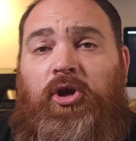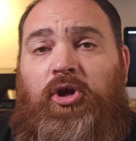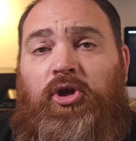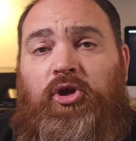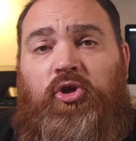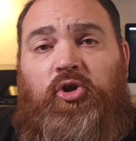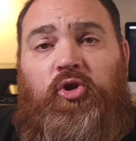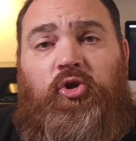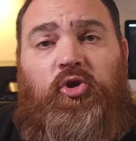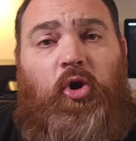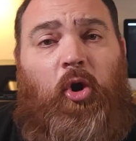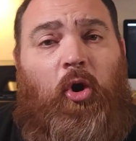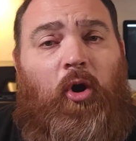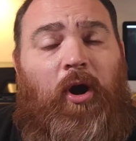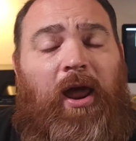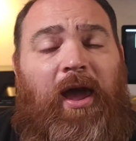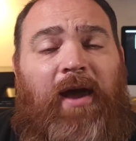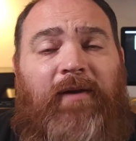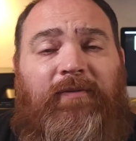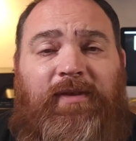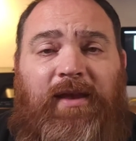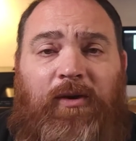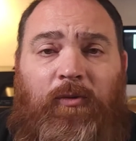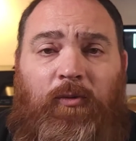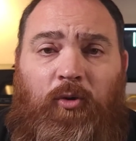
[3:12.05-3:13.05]
You don't
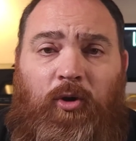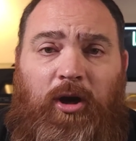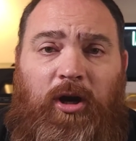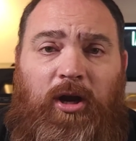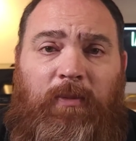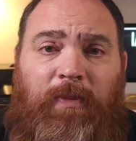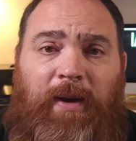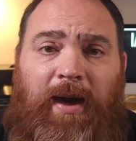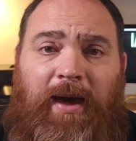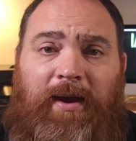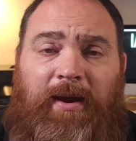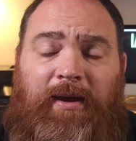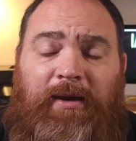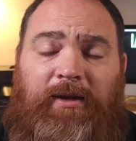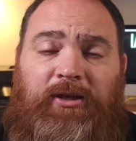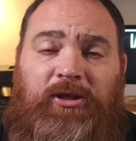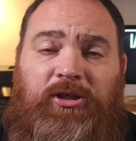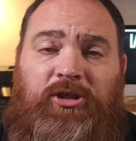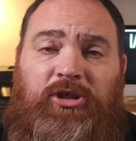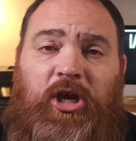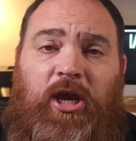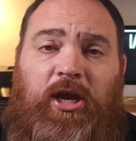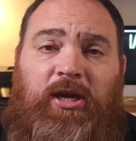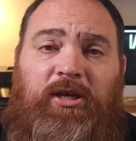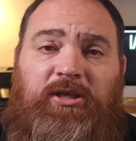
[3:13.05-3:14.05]
have to worry about any
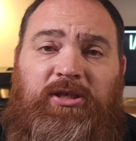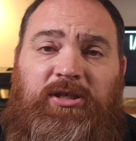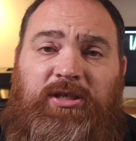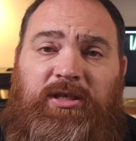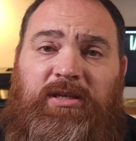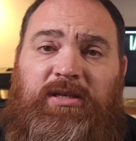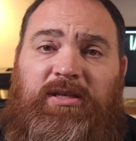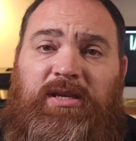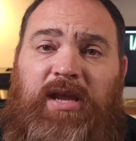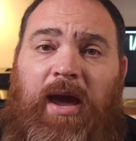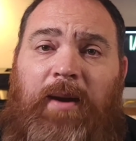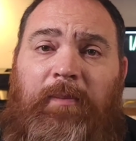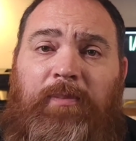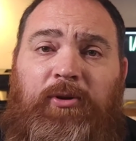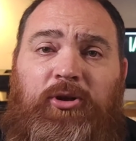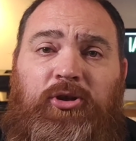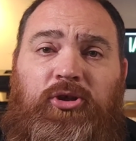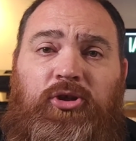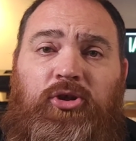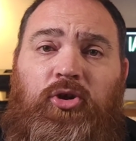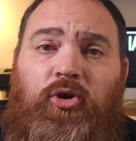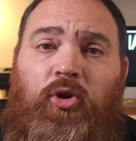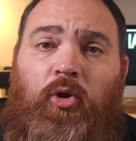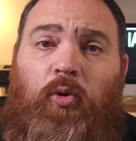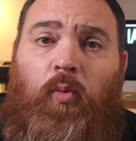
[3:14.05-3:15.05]
changes in
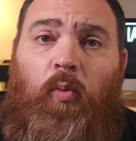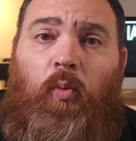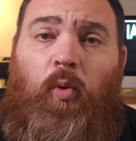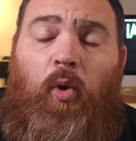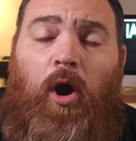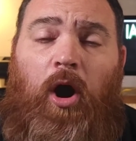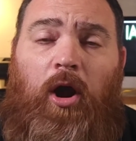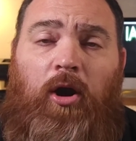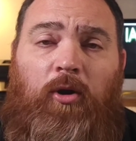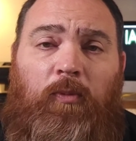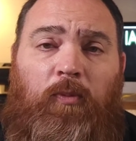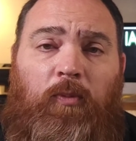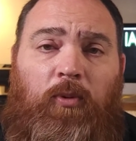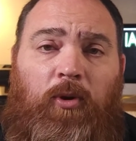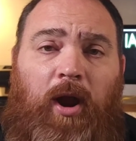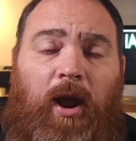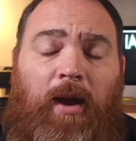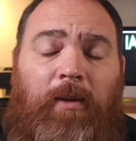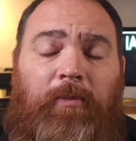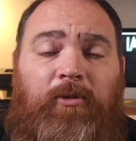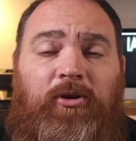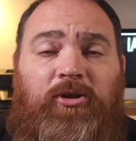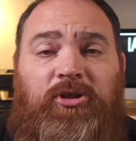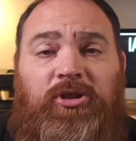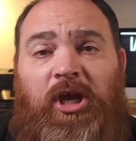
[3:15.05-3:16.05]
temperature or water
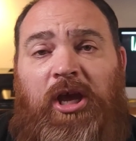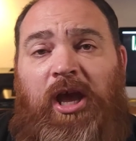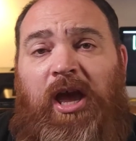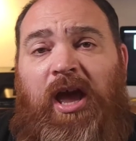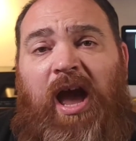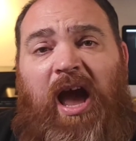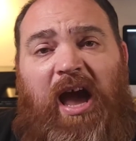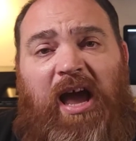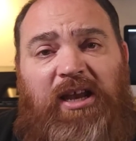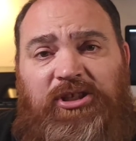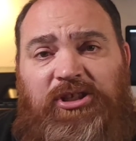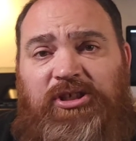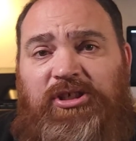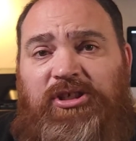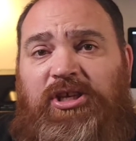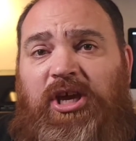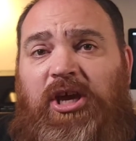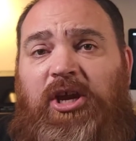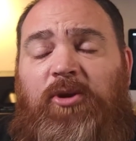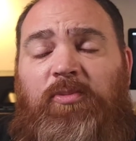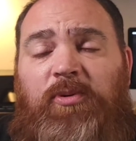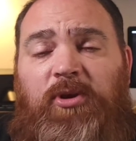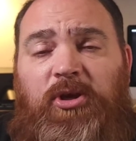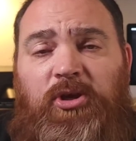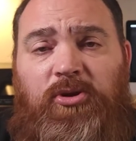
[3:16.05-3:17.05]
parameters, and she's
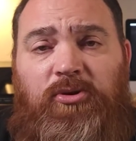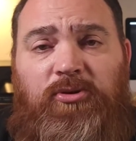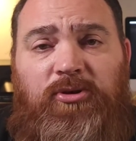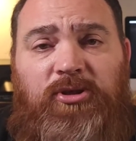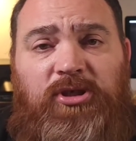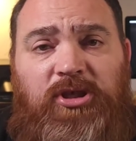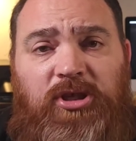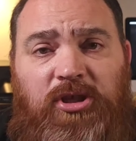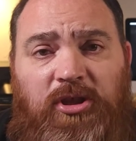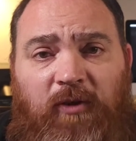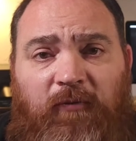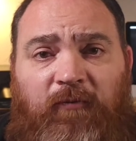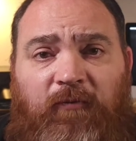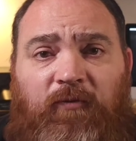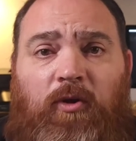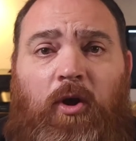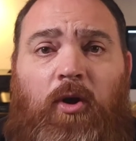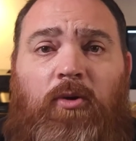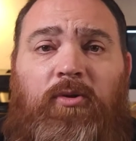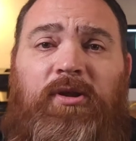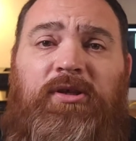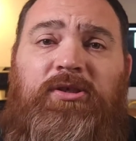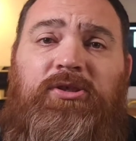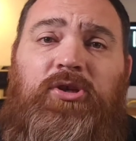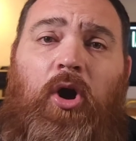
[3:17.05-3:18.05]
going to be used to the flow
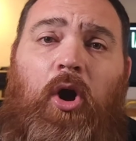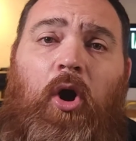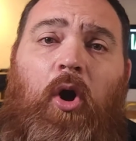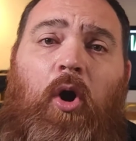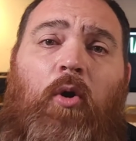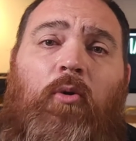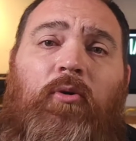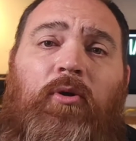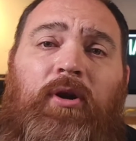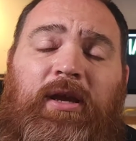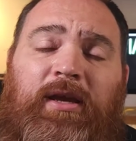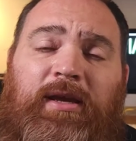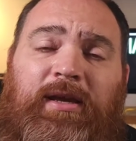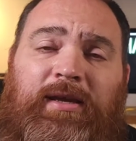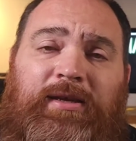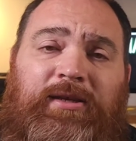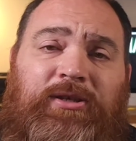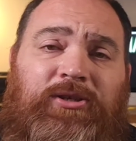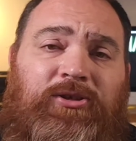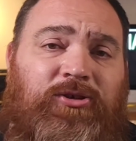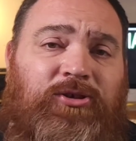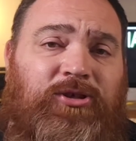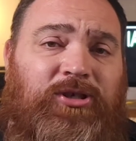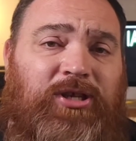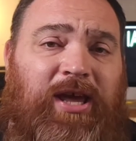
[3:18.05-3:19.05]
that's already in
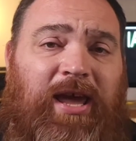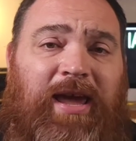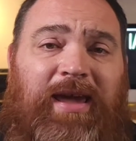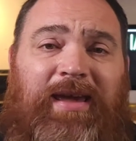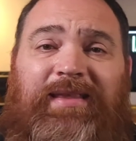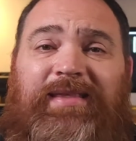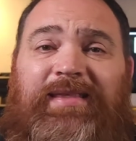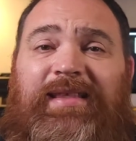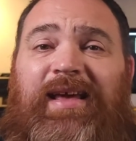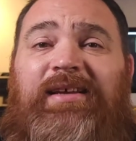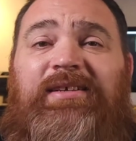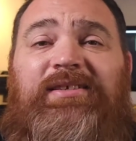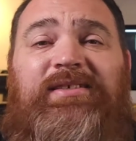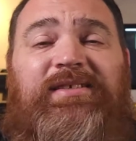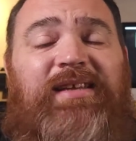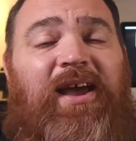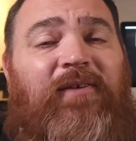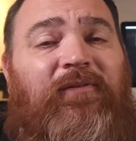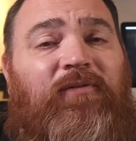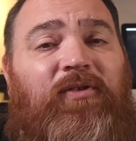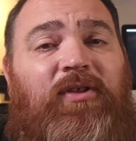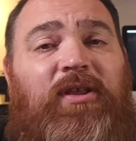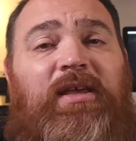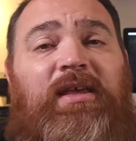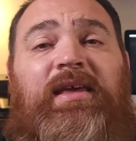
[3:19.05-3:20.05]
your tank. And that is
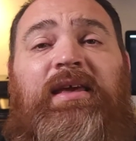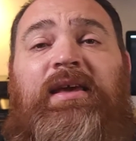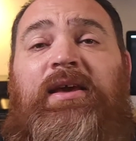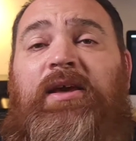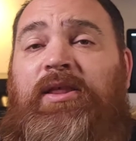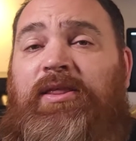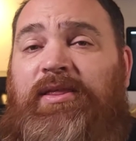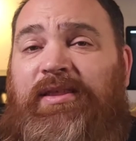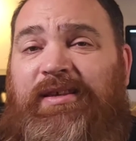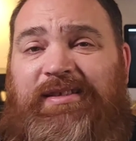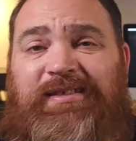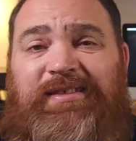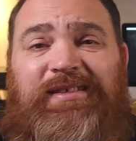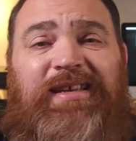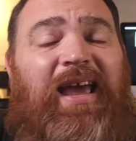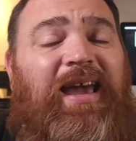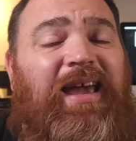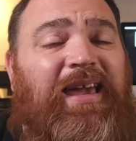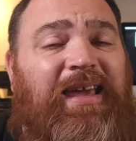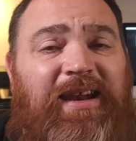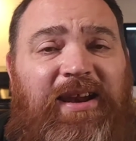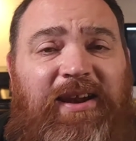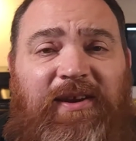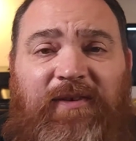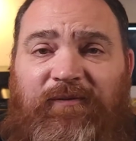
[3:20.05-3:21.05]
definitely the
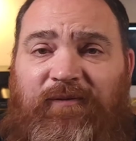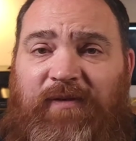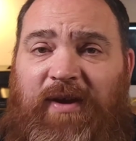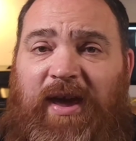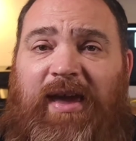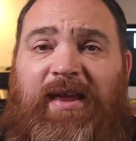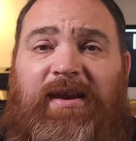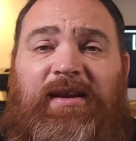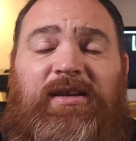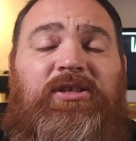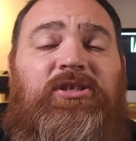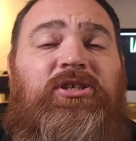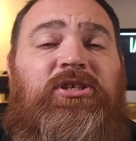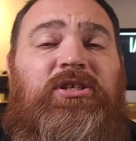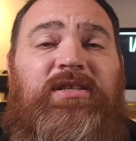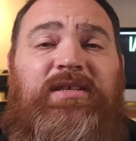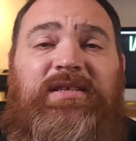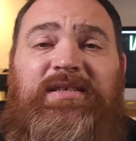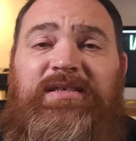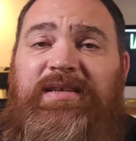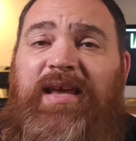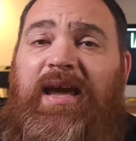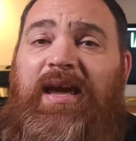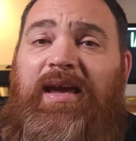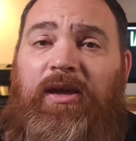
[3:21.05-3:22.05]
second advantage and the
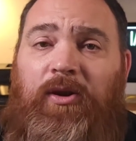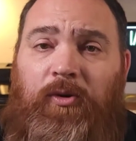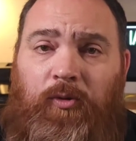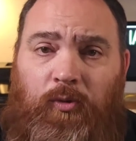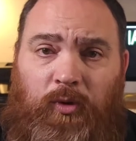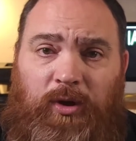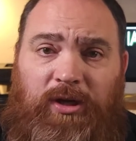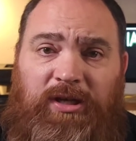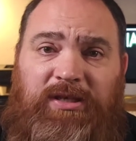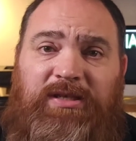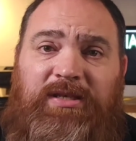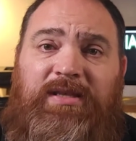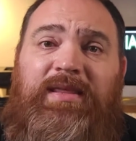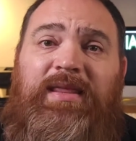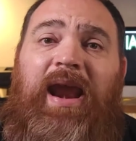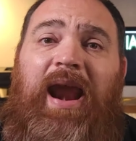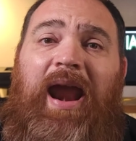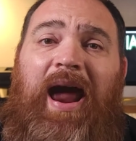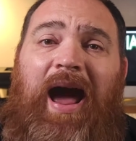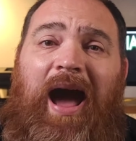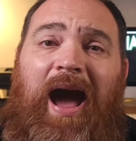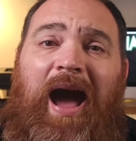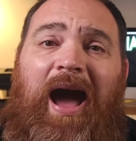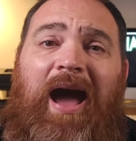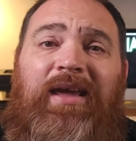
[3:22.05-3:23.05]
second reason that
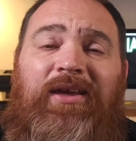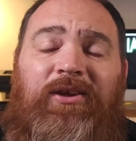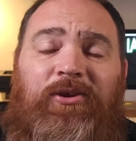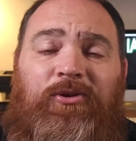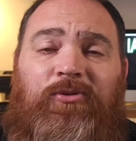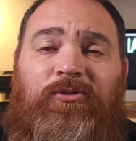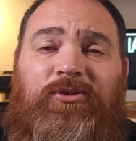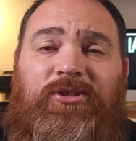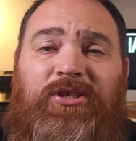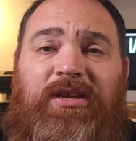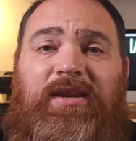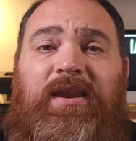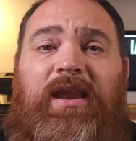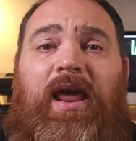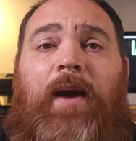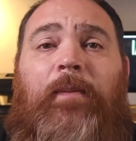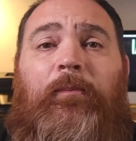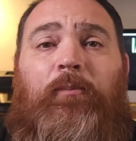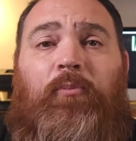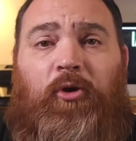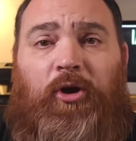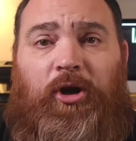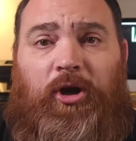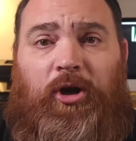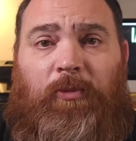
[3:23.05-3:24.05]
I use a net
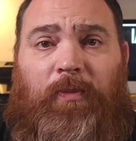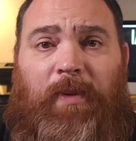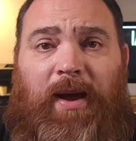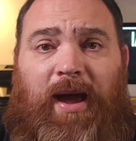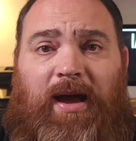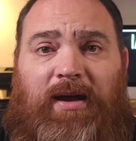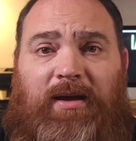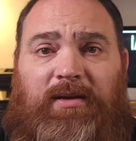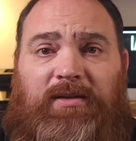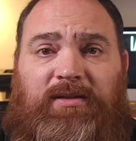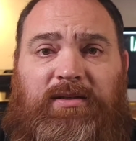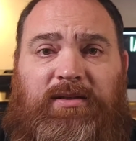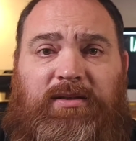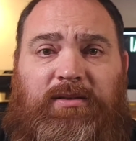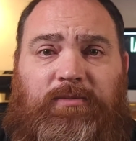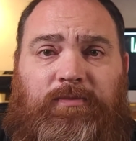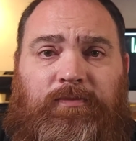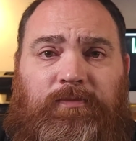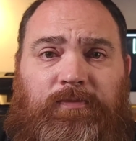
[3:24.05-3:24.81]
breeder box.